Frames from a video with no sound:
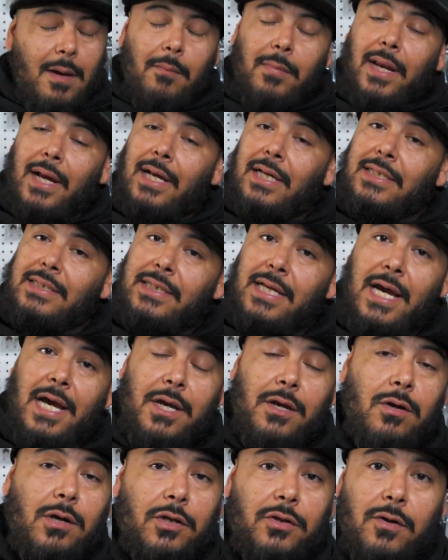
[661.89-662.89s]
But like I
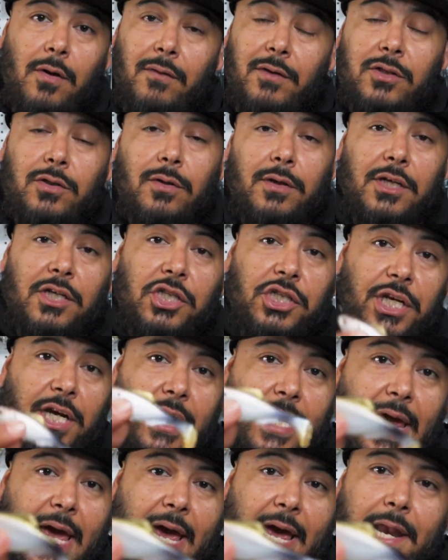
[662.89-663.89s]
said, you could throw this on a
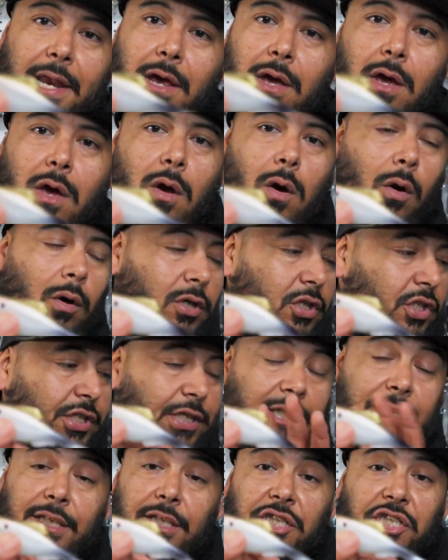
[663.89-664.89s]
jig head, on
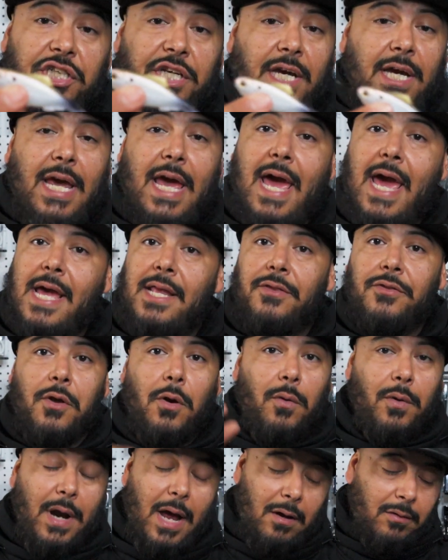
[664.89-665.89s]
just a jig head,
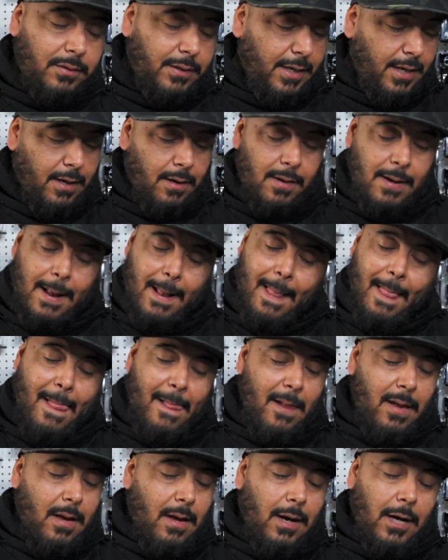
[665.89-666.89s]
throw it out there,
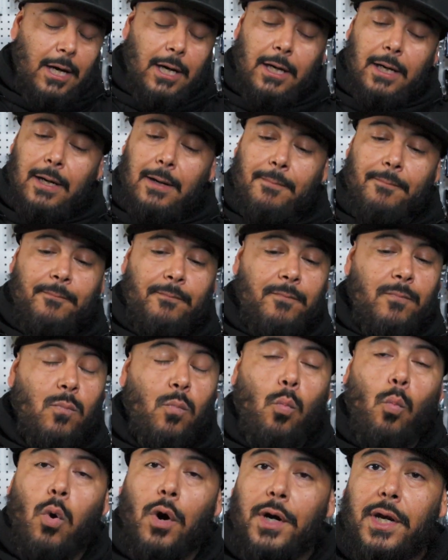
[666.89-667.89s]

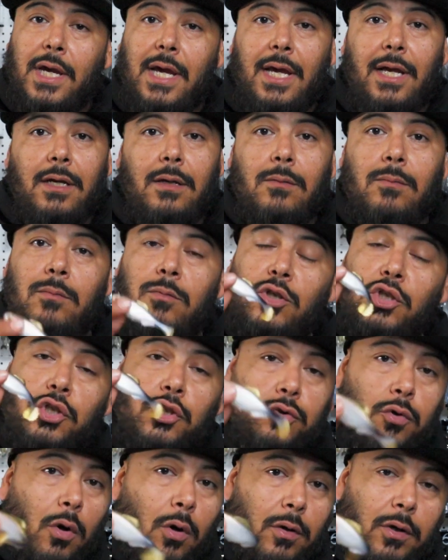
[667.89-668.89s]
work it.
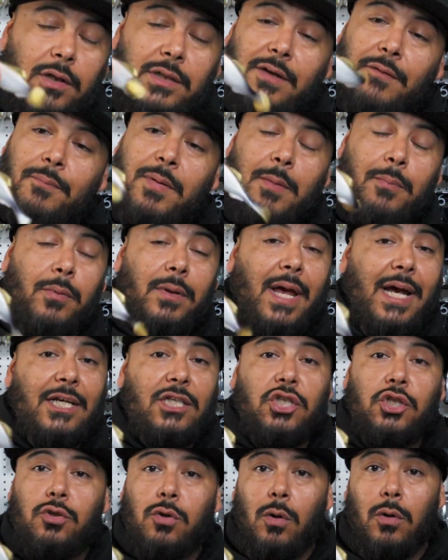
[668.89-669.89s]
Strollers, if people like
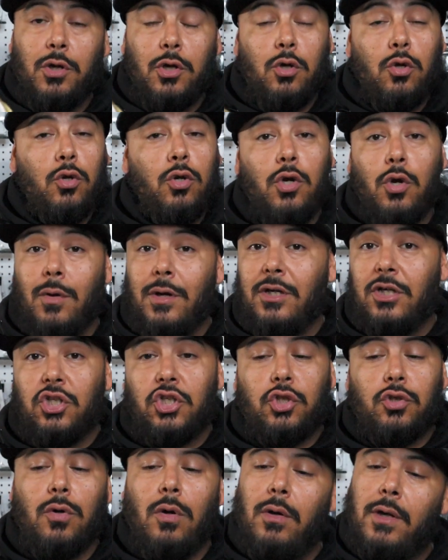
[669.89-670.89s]
strolling, you're into
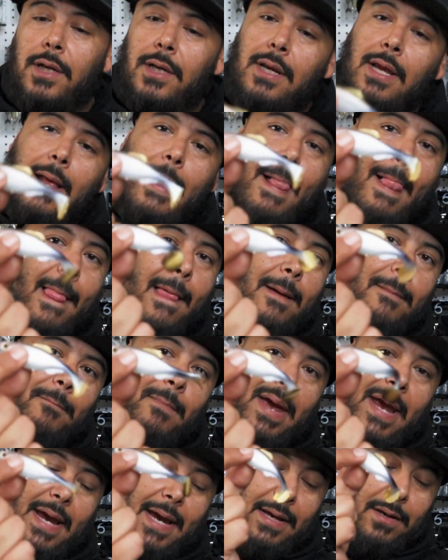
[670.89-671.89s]
strolling,
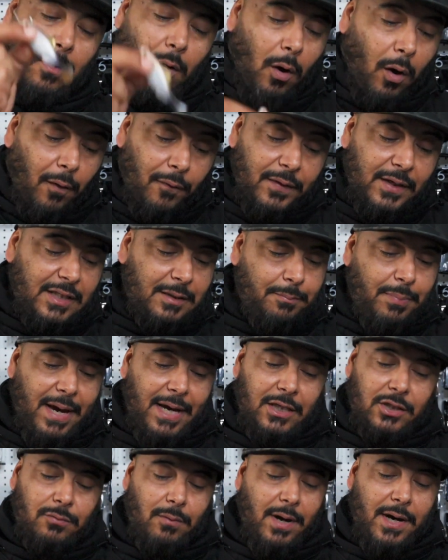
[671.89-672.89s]
man, all these
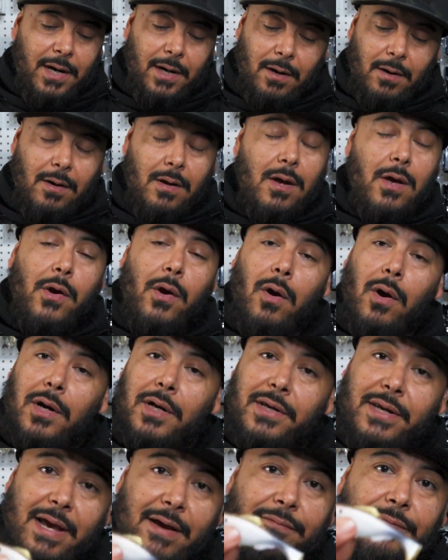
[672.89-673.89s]
baits right here are
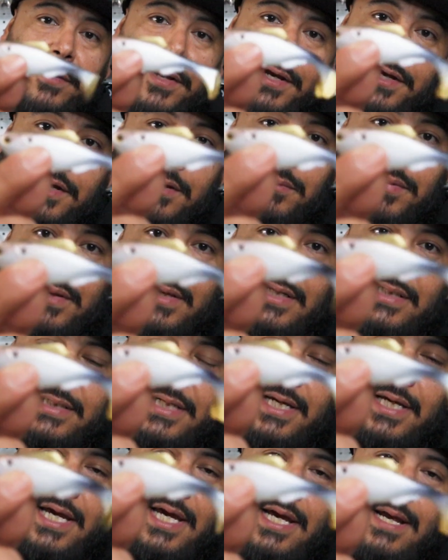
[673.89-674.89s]
definitely gonna be the
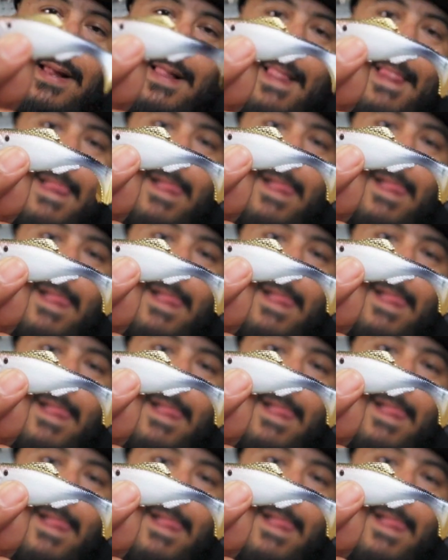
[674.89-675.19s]
ticket.